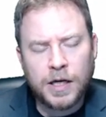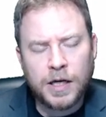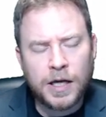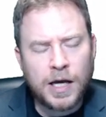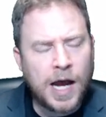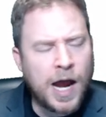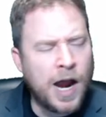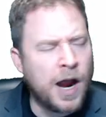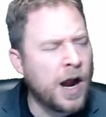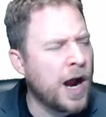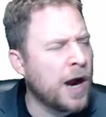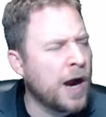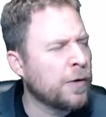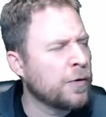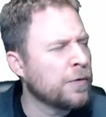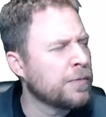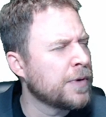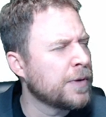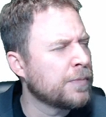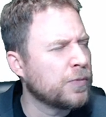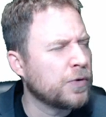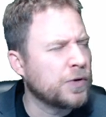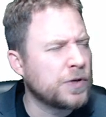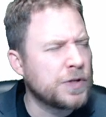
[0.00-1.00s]
I
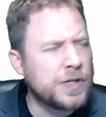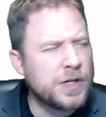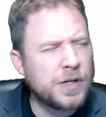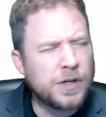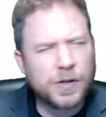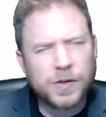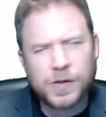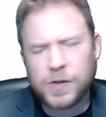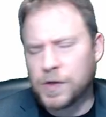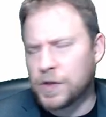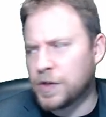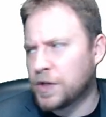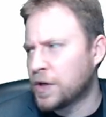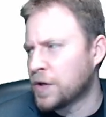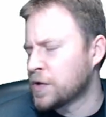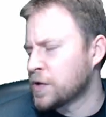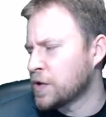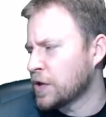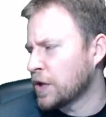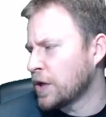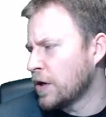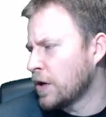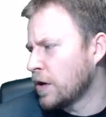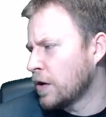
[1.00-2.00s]
remember years and years
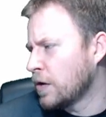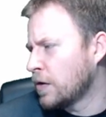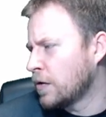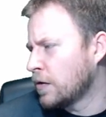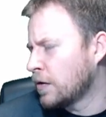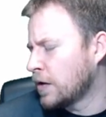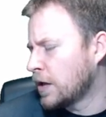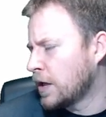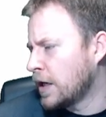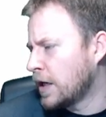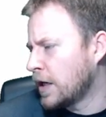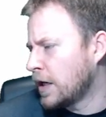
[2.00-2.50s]
ago,